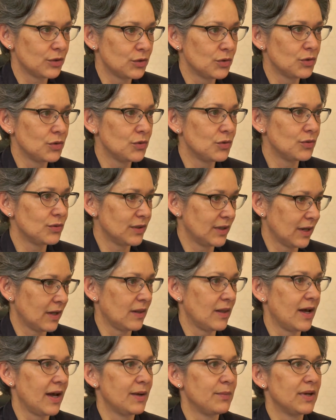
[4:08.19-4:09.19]
to the
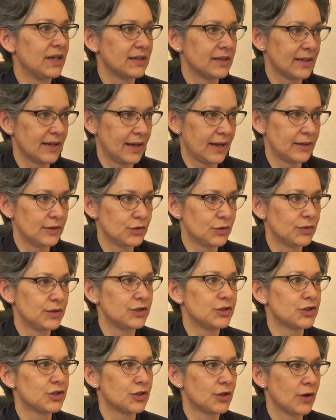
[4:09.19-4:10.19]
climate and to
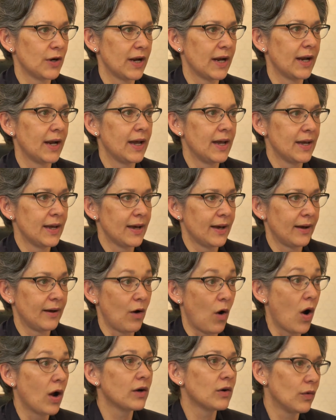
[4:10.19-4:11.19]
ensuring
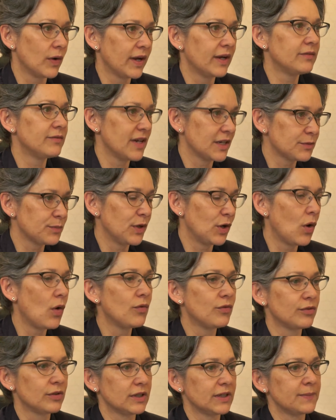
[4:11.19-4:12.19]
ongoing investment,
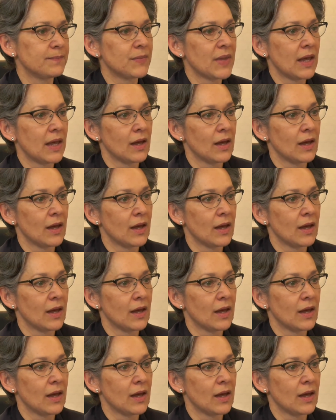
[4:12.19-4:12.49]
hopefully.